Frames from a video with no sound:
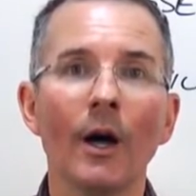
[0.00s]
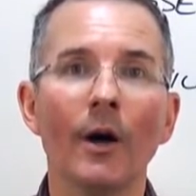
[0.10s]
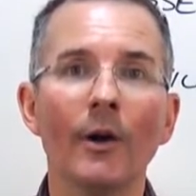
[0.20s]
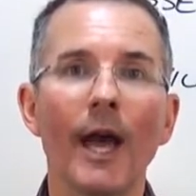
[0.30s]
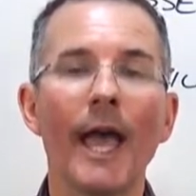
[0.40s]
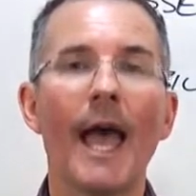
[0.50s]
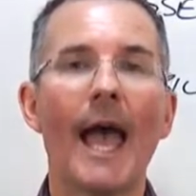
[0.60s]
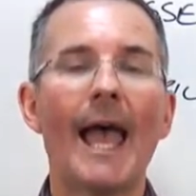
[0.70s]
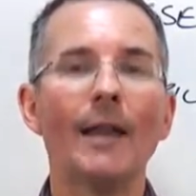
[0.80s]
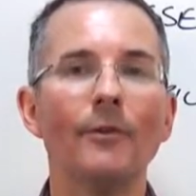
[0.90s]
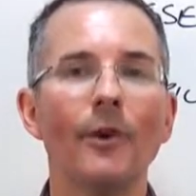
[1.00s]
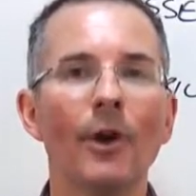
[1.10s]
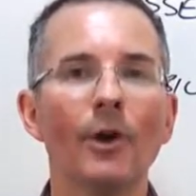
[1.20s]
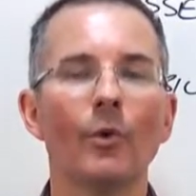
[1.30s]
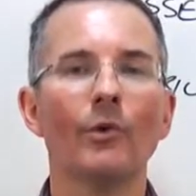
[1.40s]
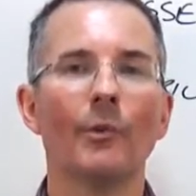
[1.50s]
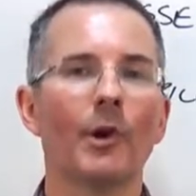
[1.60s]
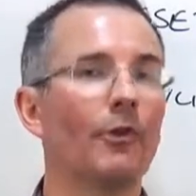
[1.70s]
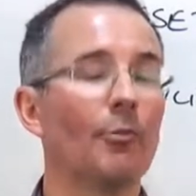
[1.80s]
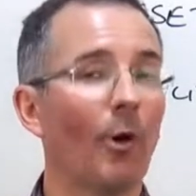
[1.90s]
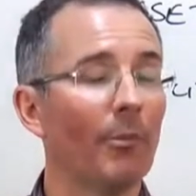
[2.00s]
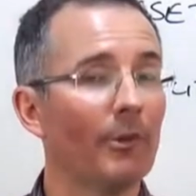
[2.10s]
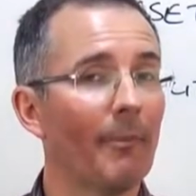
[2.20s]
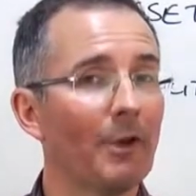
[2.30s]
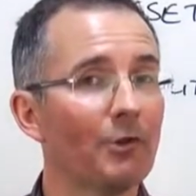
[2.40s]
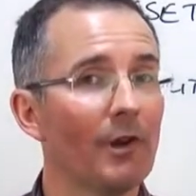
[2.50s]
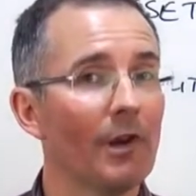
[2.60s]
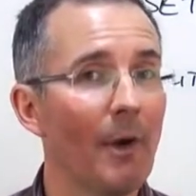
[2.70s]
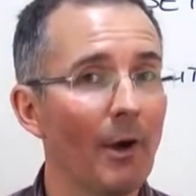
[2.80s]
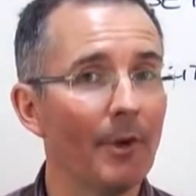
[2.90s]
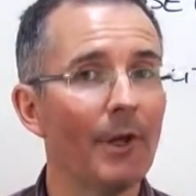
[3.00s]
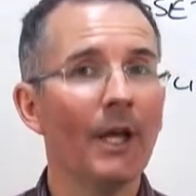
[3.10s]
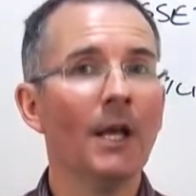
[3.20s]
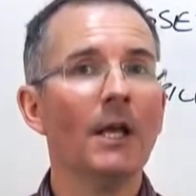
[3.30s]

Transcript: okay, and causing one or two problems I'll mention in a moment.